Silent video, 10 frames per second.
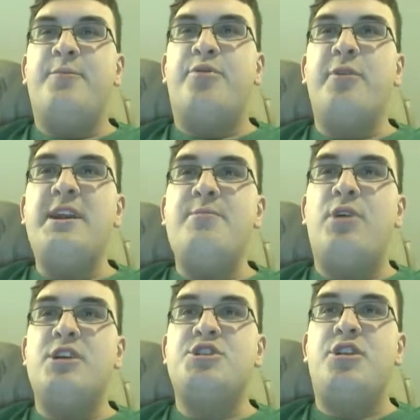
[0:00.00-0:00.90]
Pretty
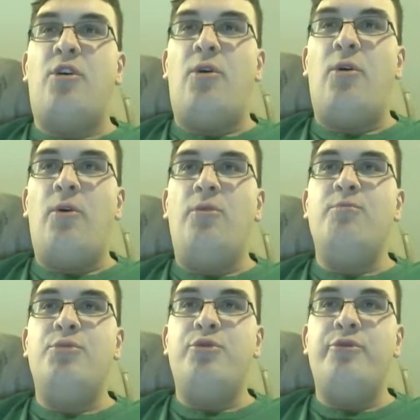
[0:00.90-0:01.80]
much the whole
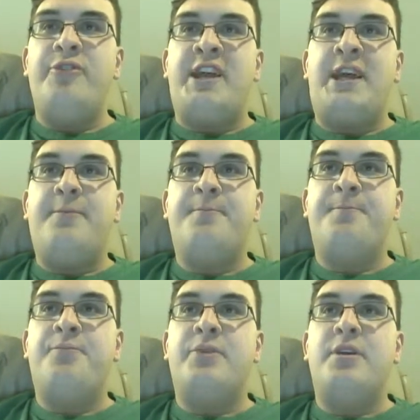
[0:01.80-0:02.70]
movie,
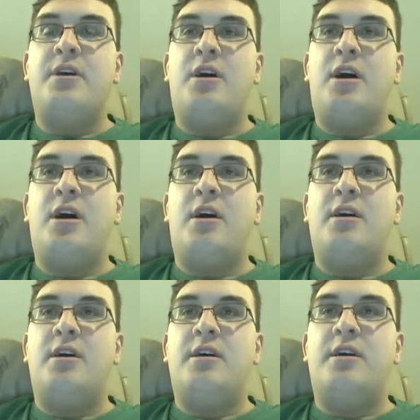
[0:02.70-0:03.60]

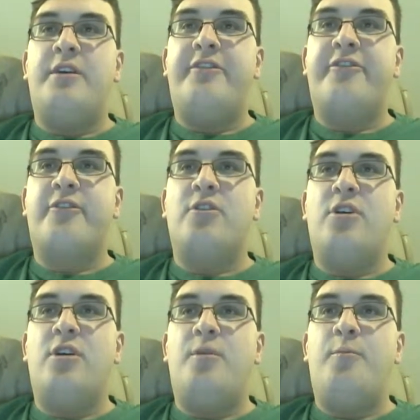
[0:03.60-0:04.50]

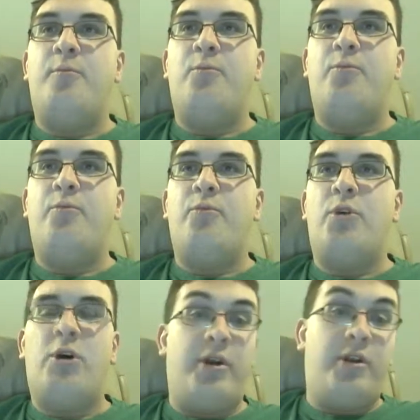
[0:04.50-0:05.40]
from...
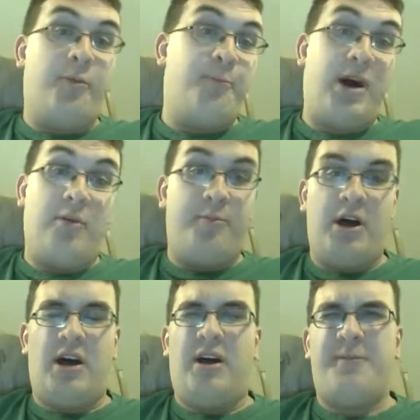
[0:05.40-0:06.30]
oh, and, not
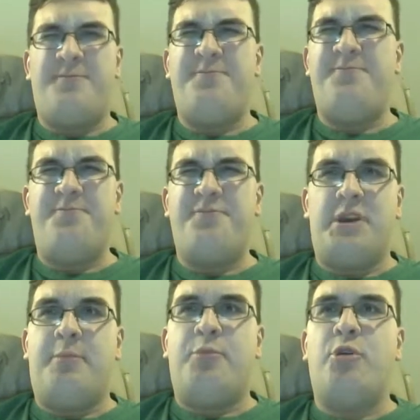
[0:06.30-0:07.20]

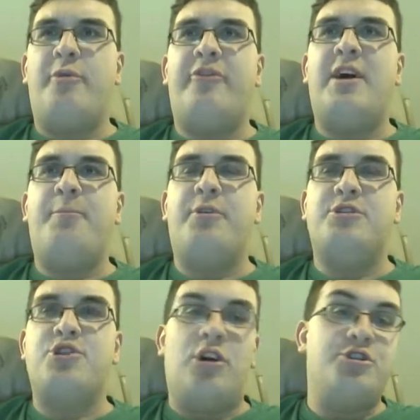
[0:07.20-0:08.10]
Boba Fett,
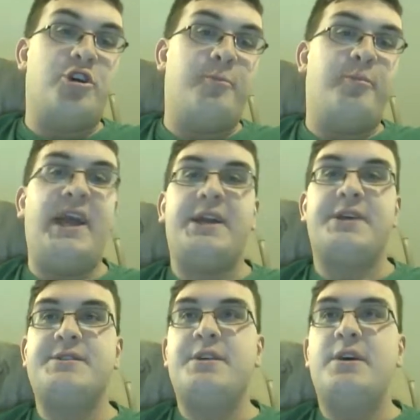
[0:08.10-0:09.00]
but Jar Jar
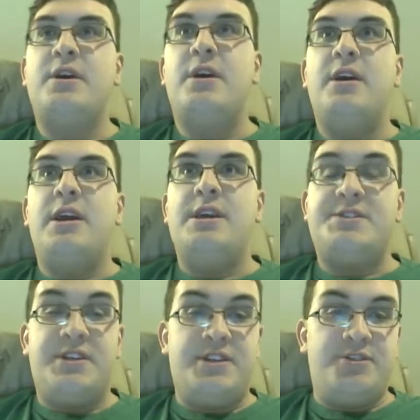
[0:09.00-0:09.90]
Binks
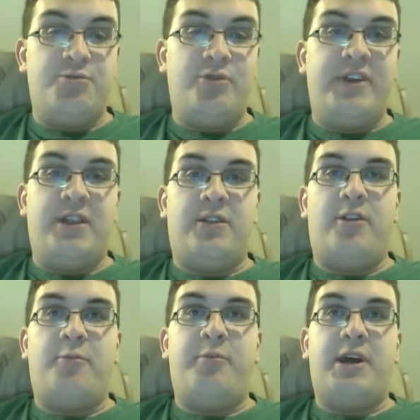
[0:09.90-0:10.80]
is in this movie a
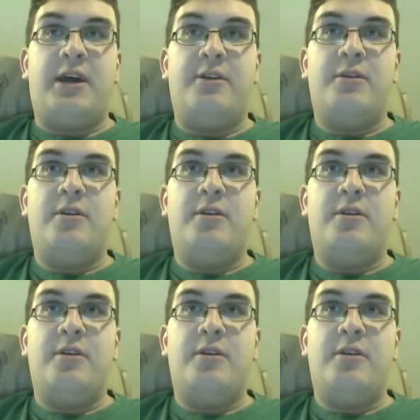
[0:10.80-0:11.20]
little bit.